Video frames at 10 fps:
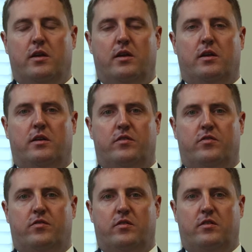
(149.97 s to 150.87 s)

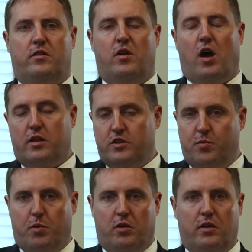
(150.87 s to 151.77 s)
is
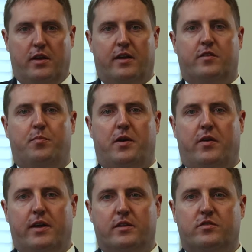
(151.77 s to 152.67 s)
knowledgeable and
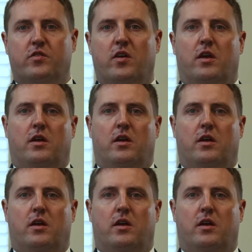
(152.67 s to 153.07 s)
experienced